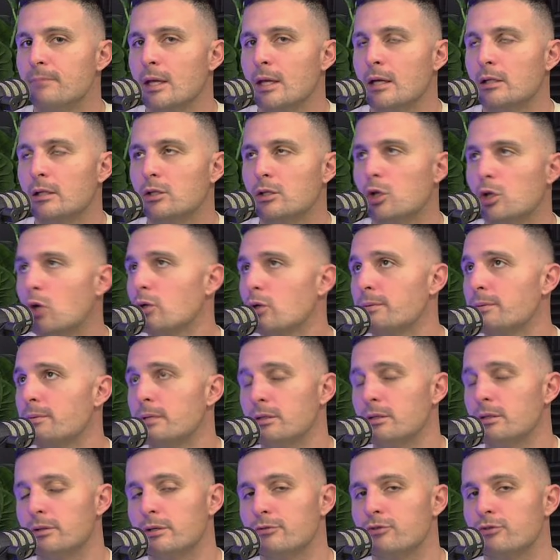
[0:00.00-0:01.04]
longer
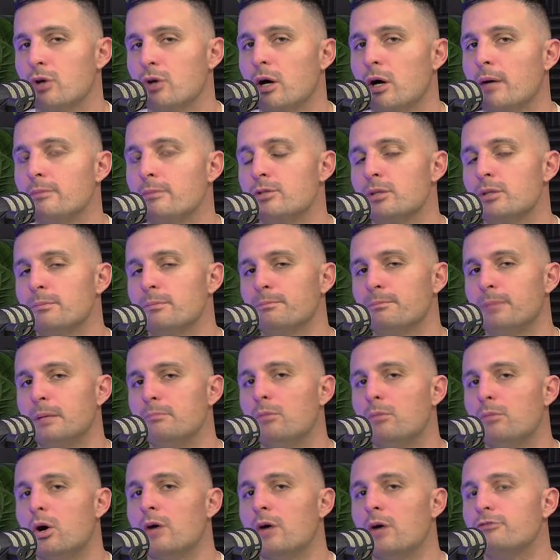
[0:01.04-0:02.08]
period of time. So be
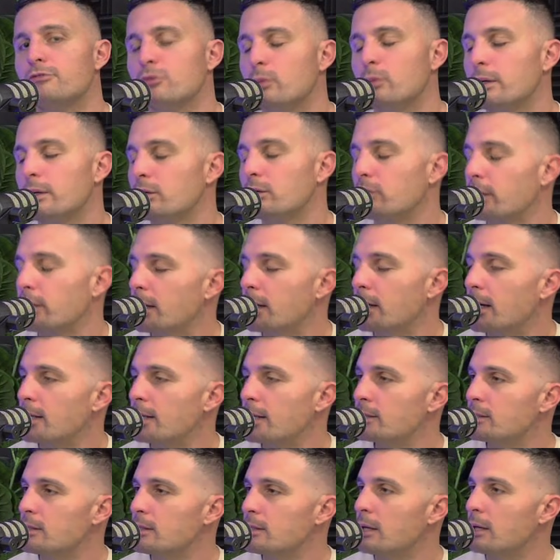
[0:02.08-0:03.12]
mindful when credit
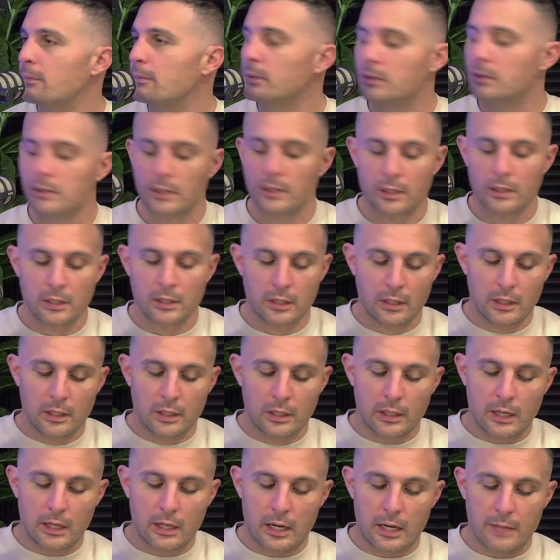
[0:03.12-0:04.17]
cards are there. But
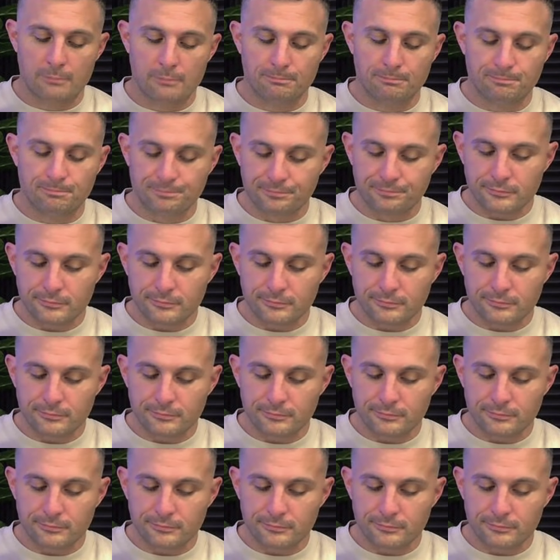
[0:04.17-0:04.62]
and